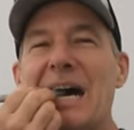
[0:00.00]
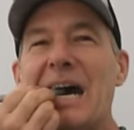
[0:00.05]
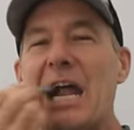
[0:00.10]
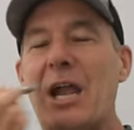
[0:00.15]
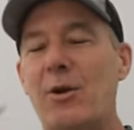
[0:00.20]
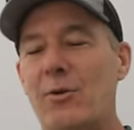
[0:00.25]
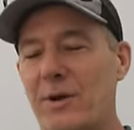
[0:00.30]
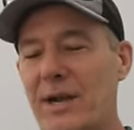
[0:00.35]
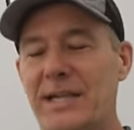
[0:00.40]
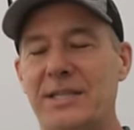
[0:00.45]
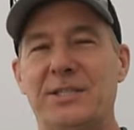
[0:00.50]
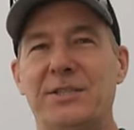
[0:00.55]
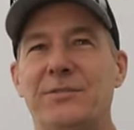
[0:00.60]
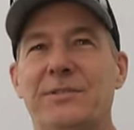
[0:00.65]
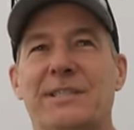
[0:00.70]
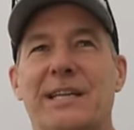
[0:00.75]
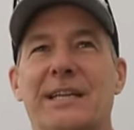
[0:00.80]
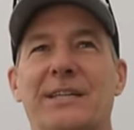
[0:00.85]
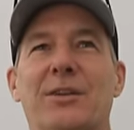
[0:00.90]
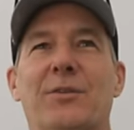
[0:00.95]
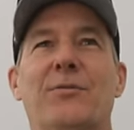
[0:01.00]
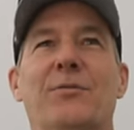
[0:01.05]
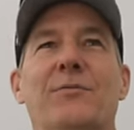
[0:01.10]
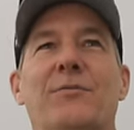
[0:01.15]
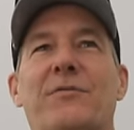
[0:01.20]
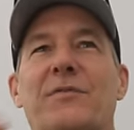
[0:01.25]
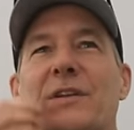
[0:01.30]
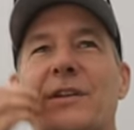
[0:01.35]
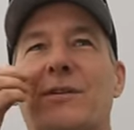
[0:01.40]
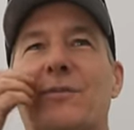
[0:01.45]
You know what I do is I
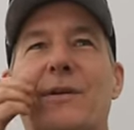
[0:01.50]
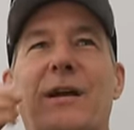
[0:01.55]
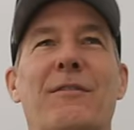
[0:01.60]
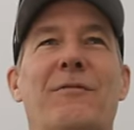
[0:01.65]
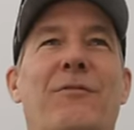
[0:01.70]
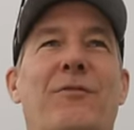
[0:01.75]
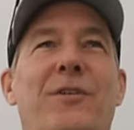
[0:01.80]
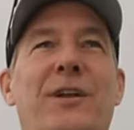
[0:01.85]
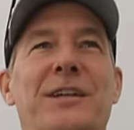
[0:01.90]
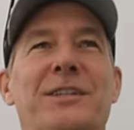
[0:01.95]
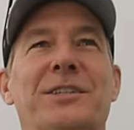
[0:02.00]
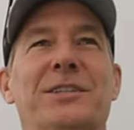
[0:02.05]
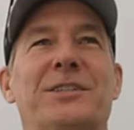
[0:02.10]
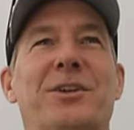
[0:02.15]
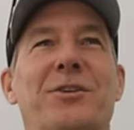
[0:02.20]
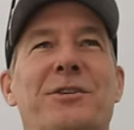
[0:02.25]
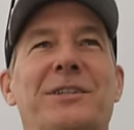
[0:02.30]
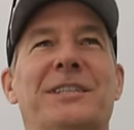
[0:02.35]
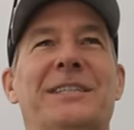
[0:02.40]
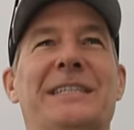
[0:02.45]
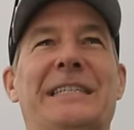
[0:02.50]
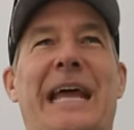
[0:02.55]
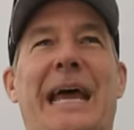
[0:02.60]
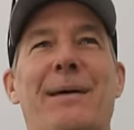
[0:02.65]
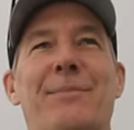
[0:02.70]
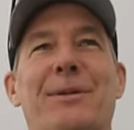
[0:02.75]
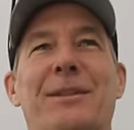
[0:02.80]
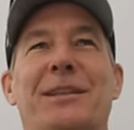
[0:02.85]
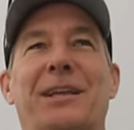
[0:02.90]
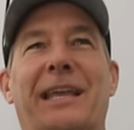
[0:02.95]
don't feel around for it. I just go to
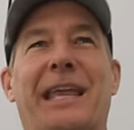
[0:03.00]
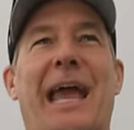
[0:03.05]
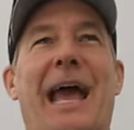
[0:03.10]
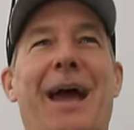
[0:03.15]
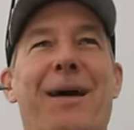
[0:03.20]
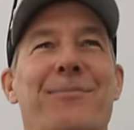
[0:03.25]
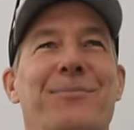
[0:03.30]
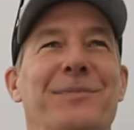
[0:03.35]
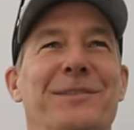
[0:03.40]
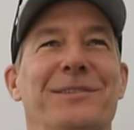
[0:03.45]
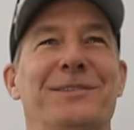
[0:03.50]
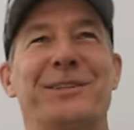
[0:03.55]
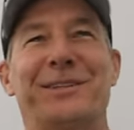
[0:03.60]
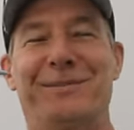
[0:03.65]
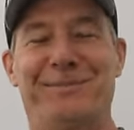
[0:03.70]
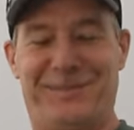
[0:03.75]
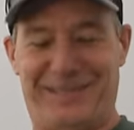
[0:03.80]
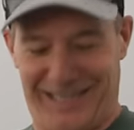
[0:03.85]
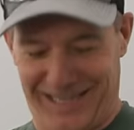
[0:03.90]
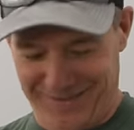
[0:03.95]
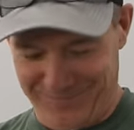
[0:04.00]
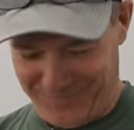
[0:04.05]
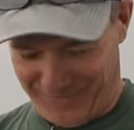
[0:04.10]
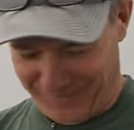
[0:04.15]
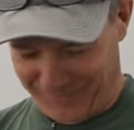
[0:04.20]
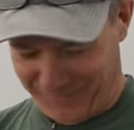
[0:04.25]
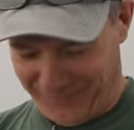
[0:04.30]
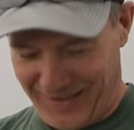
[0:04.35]
stab it in the cap and it just hit my